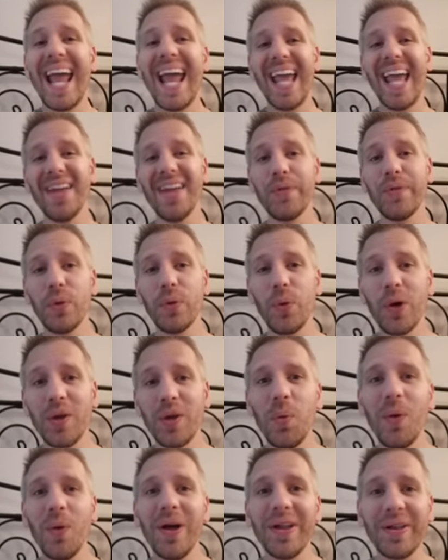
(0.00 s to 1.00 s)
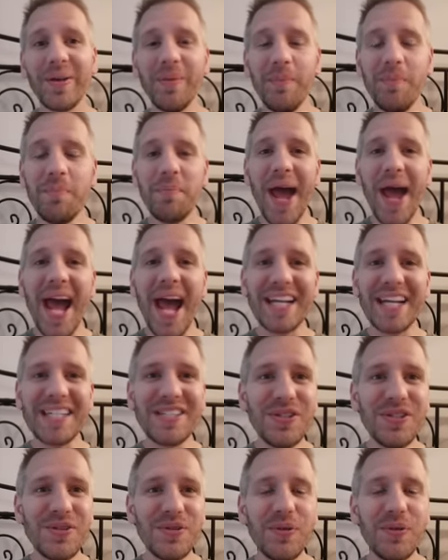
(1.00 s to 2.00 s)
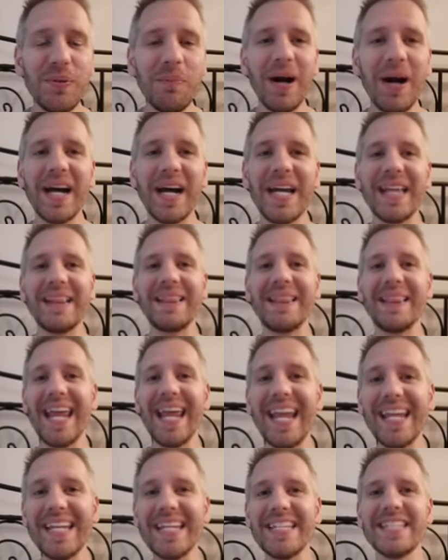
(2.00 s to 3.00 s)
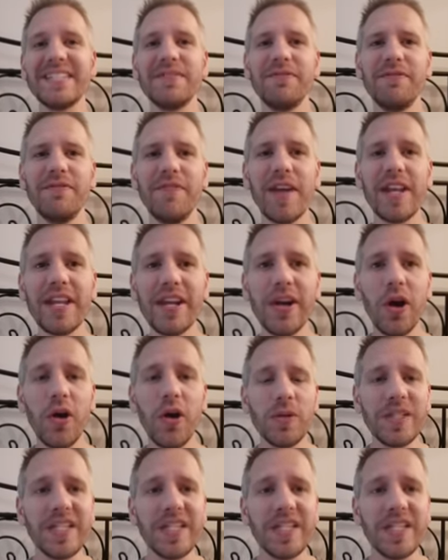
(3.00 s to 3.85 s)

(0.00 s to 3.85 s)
Hey everyone, welcome back to my latest video.